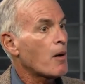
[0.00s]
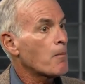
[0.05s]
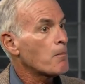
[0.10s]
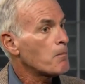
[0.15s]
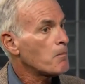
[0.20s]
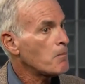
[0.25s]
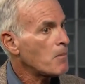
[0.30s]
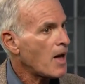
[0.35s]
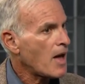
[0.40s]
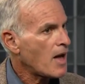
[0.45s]
A
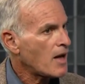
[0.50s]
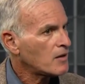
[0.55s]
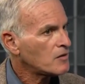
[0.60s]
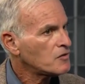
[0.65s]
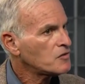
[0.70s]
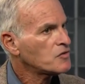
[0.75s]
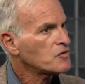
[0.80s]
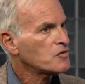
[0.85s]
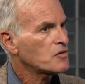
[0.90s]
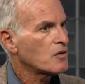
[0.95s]

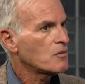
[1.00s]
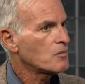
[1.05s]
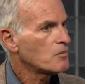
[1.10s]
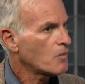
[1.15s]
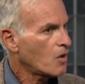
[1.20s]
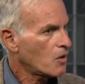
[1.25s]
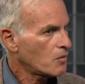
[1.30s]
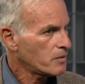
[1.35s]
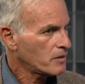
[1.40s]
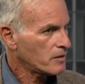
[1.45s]
mass
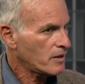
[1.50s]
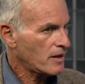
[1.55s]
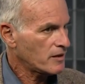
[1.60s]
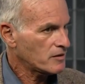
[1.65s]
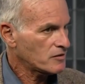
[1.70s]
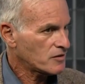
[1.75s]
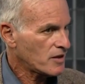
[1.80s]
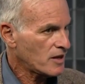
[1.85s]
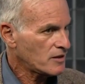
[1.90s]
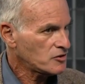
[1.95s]

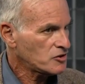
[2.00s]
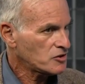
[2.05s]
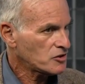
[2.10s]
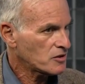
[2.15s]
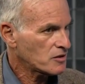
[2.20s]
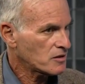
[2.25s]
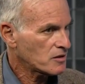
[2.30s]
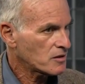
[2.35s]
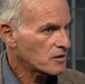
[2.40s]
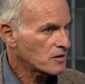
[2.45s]

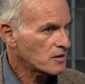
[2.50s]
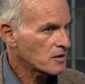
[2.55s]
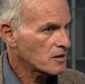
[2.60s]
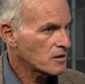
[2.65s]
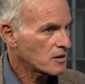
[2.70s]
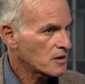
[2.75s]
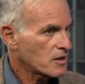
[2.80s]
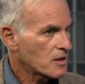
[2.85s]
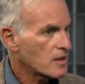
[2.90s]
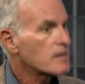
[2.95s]
mobilization,
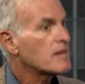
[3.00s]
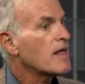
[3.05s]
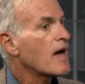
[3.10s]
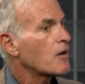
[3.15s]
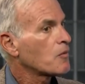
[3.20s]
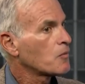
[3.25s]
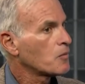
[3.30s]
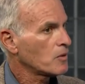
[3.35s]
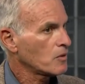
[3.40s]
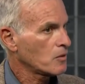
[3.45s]

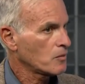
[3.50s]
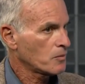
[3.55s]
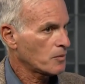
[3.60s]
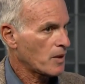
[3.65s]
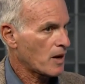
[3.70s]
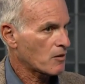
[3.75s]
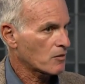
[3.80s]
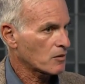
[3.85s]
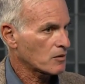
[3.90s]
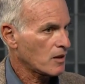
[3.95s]
that will
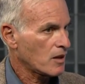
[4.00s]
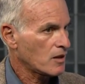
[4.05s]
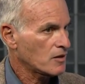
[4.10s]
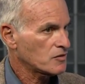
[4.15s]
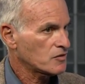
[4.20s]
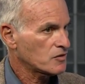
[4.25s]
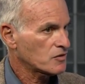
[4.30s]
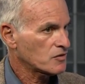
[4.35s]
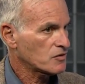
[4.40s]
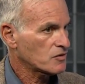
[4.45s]

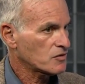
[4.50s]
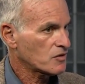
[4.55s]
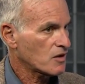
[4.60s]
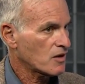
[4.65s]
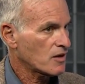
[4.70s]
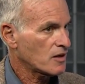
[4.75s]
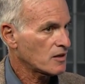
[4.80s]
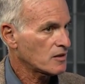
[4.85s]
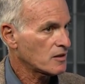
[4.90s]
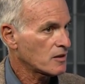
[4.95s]
paralyze the
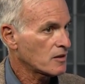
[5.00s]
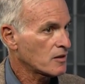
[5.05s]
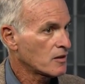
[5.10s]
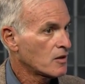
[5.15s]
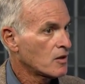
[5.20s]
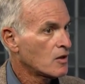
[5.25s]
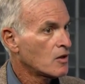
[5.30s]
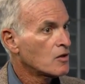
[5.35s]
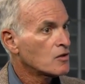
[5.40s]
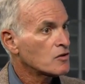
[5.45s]
society.
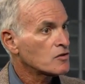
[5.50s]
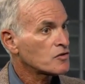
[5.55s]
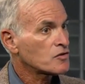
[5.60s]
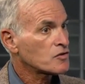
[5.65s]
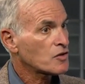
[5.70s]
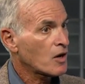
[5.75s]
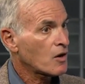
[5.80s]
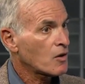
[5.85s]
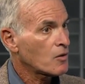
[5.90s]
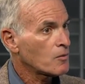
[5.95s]

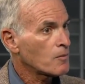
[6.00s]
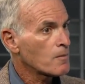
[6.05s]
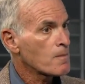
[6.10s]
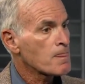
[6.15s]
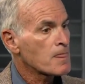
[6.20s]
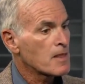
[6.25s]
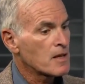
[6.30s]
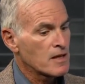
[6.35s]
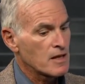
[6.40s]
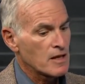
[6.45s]
So,
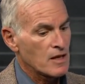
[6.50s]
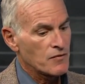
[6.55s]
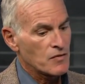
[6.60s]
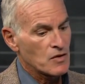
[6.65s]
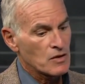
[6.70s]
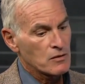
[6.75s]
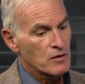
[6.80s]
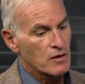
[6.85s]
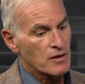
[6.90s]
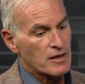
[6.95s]

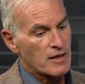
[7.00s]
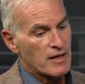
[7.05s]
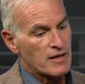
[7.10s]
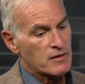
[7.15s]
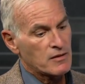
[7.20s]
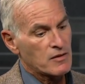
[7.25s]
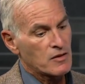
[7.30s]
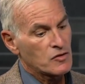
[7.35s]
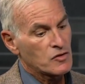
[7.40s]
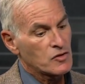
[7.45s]
if you look
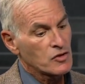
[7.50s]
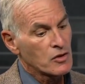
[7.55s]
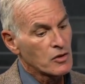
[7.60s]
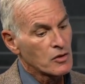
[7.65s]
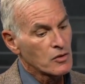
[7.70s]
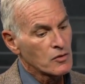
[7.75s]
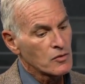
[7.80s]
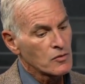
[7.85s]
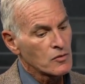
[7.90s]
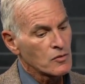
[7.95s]
at the
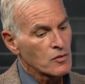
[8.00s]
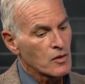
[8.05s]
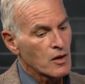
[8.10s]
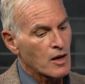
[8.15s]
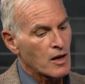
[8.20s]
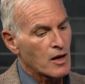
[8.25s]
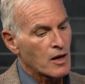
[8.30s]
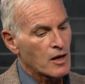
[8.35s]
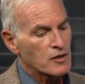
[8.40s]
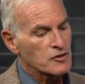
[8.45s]
2
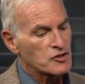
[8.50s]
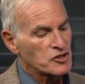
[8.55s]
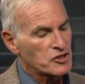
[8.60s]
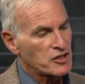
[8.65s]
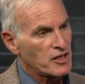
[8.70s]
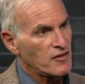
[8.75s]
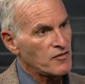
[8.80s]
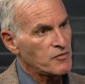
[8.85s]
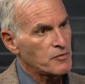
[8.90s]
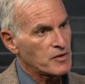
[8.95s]

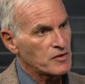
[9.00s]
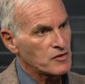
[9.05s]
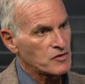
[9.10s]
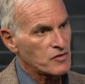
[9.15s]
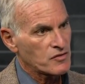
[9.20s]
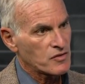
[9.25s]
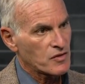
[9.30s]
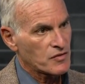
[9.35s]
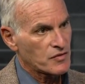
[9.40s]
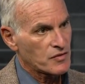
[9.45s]

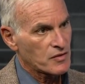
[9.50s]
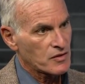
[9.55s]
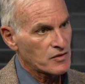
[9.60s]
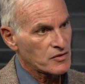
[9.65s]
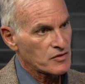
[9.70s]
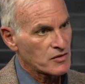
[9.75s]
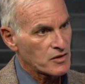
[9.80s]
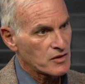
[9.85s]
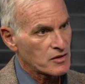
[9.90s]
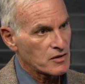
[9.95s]
achievements of the
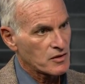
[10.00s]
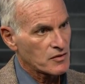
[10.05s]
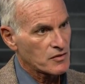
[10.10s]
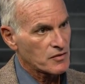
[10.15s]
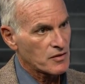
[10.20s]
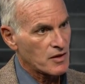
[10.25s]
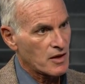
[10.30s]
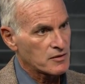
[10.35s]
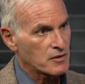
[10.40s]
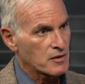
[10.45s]
First
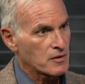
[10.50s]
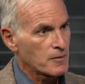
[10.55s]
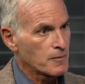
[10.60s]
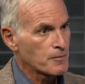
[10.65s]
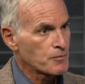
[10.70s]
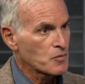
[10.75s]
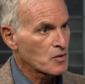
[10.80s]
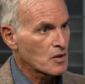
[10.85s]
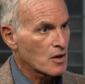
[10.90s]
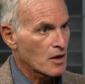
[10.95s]
Intifada,
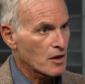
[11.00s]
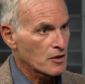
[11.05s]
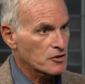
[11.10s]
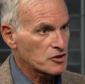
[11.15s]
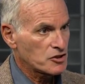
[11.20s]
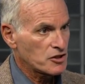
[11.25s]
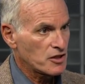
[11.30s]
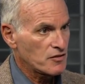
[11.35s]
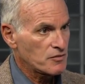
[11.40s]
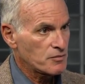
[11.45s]

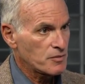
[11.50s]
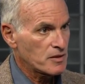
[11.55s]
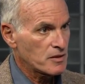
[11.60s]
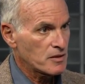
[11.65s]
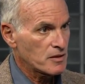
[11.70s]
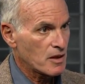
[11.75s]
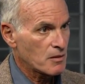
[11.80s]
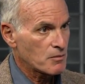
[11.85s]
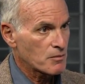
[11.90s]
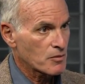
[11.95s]

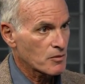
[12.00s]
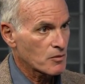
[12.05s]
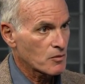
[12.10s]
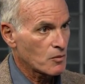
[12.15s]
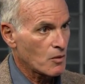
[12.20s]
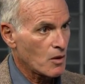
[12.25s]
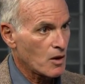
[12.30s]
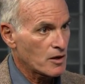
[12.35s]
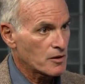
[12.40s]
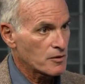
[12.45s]
achievement number
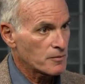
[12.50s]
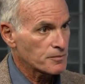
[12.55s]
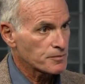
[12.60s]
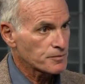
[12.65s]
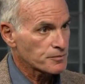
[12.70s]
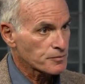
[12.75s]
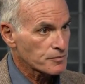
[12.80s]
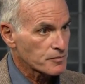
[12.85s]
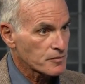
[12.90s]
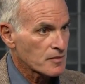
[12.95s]

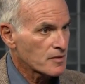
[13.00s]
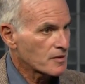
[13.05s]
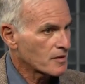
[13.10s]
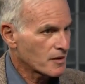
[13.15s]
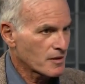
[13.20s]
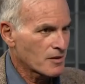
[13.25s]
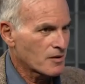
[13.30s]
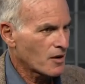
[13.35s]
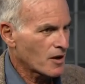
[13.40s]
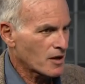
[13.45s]
1,
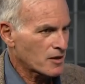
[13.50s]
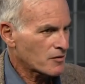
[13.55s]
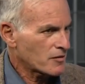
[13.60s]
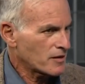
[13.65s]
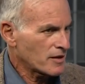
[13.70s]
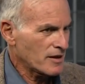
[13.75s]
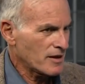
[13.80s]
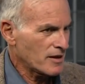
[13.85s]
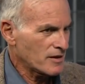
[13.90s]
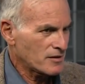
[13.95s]

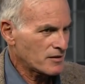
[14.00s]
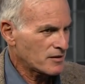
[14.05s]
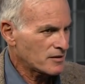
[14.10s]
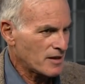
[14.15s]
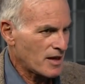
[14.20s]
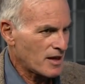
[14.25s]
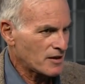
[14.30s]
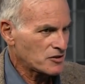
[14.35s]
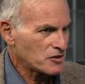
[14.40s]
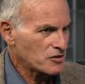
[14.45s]
garnering
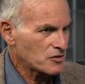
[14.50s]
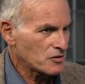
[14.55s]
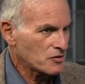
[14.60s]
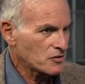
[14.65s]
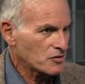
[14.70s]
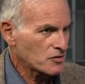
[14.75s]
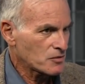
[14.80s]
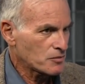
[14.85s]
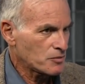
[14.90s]
international